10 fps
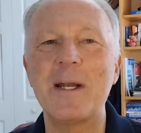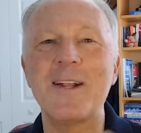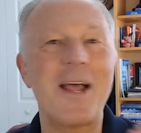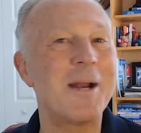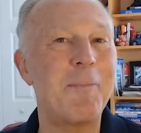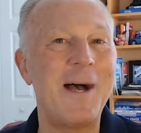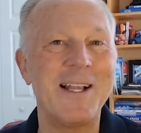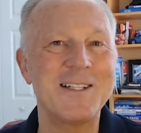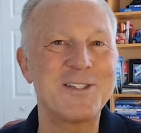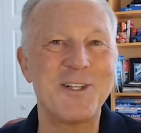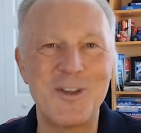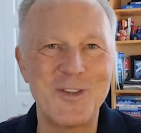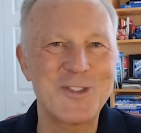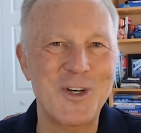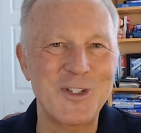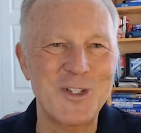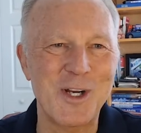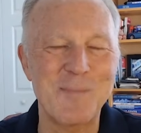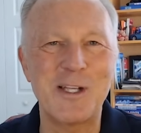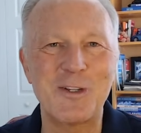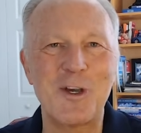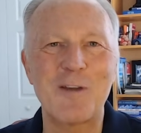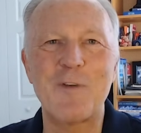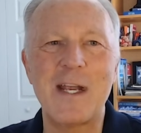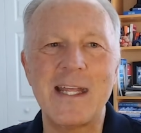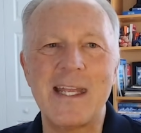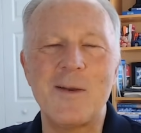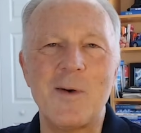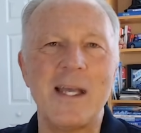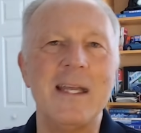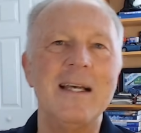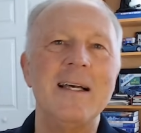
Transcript: But a lot of pilots, you know, started talking about dogfighting anyway.